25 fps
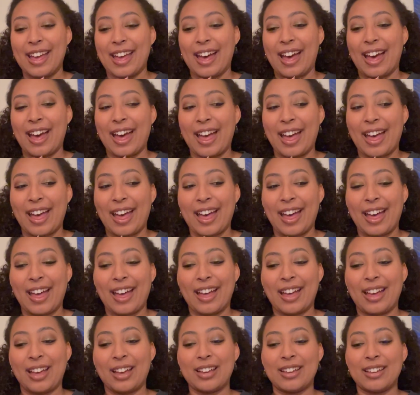
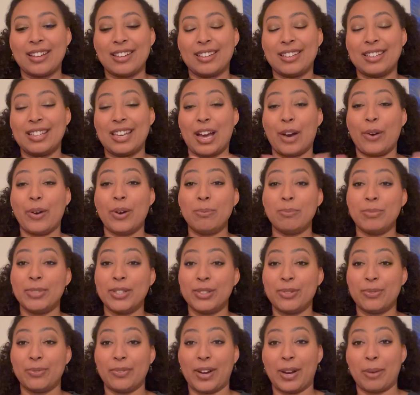Now I'm
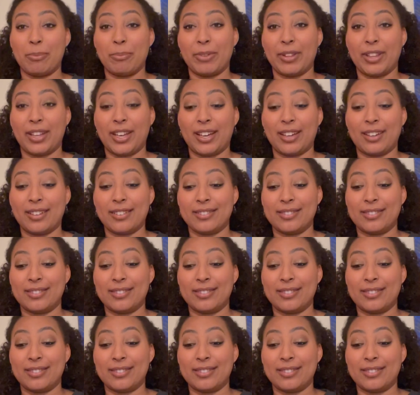just rambling.